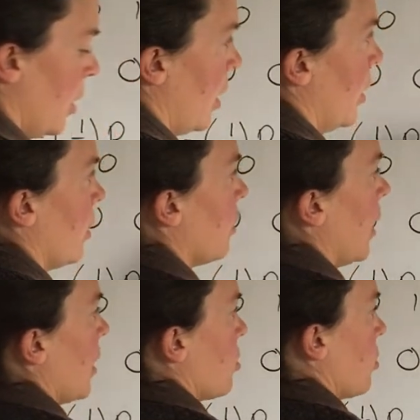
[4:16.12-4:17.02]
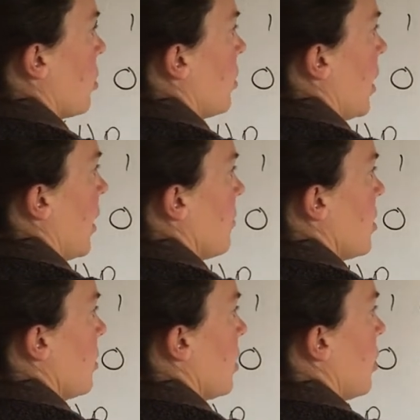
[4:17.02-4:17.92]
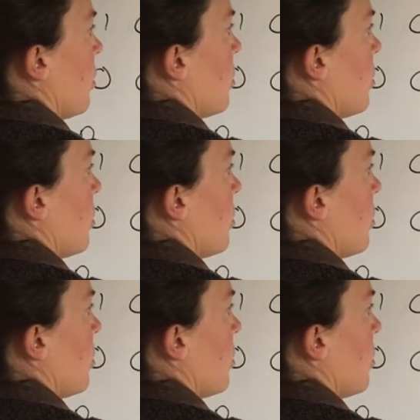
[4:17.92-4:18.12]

and the last row I have 0,